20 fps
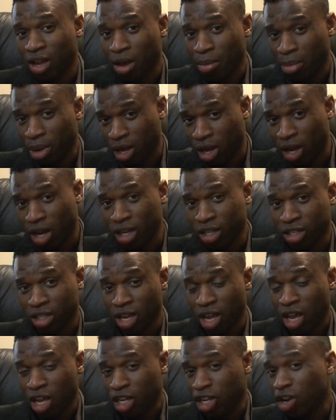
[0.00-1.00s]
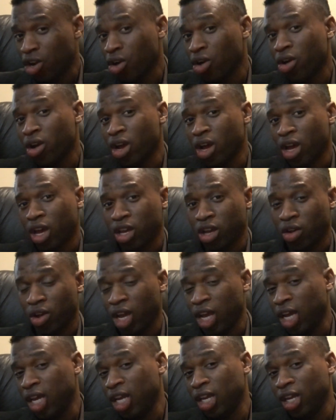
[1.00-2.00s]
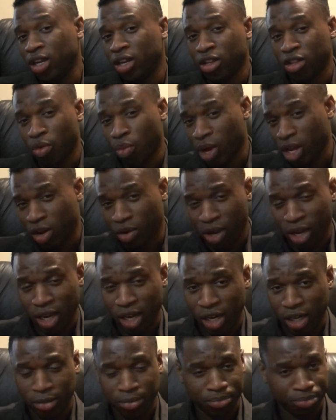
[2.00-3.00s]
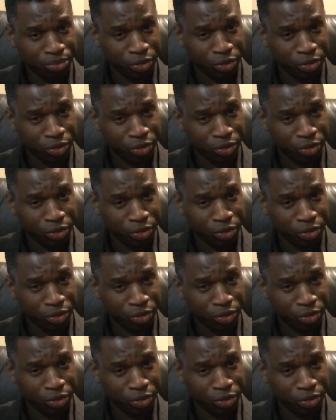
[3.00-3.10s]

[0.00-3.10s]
because you're eating the way you're eating